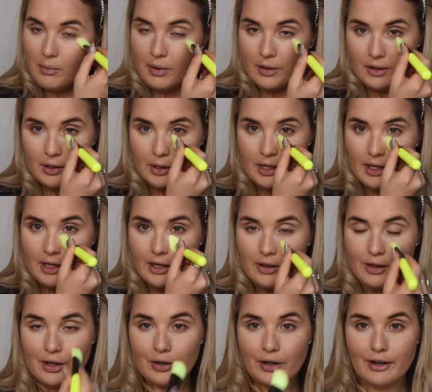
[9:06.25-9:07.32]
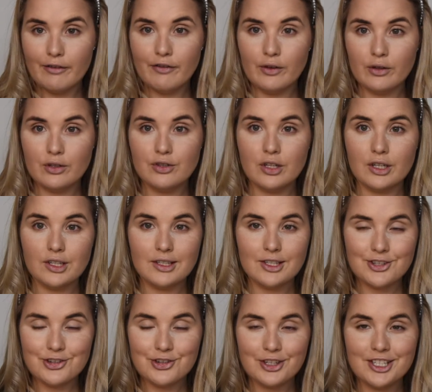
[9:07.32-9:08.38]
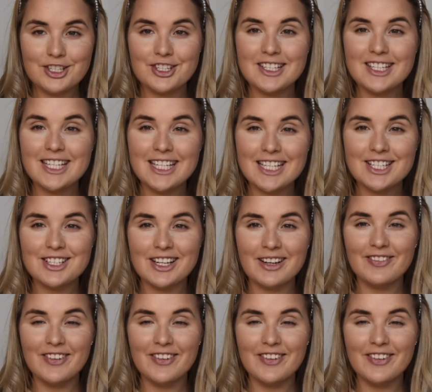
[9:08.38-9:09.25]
But there are a few strategic